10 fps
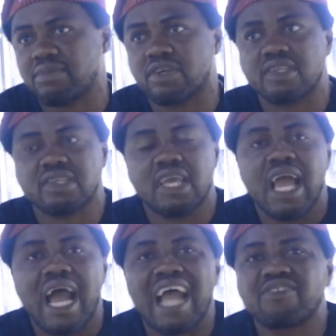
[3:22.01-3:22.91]
Because
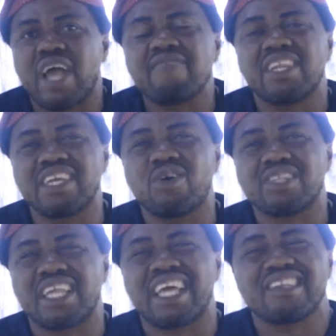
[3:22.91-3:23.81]
I drive in
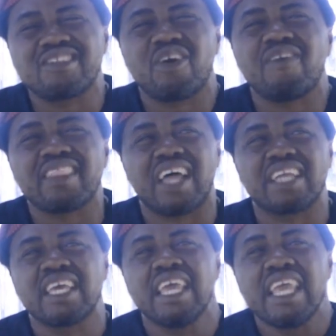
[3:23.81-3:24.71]
Lagos and I discovered
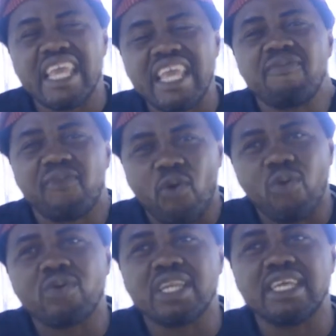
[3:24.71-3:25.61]
that if
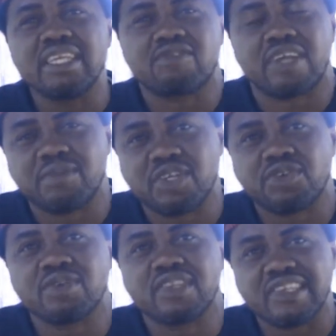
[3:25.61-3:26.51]
only
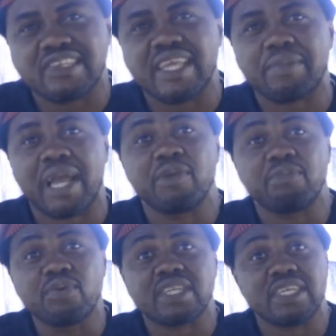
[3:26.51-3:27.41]
transportation system can be
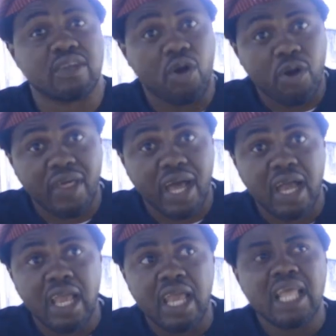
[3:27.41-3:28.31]
put in order,
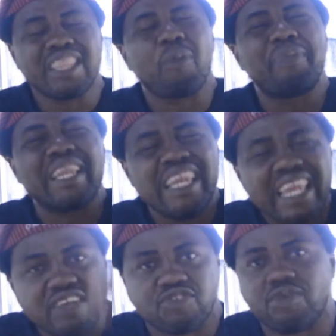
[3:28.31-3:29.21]
there'll be
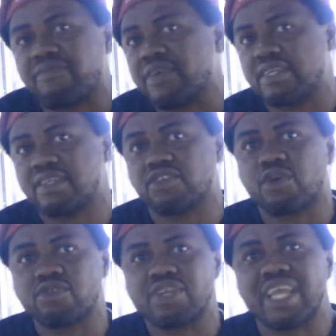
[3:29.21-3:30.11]
less traffic in this
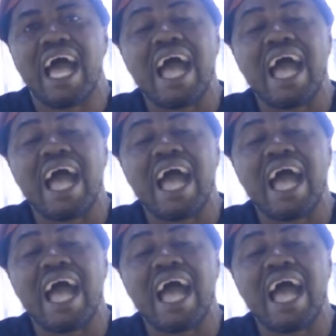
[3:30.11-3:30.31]
country.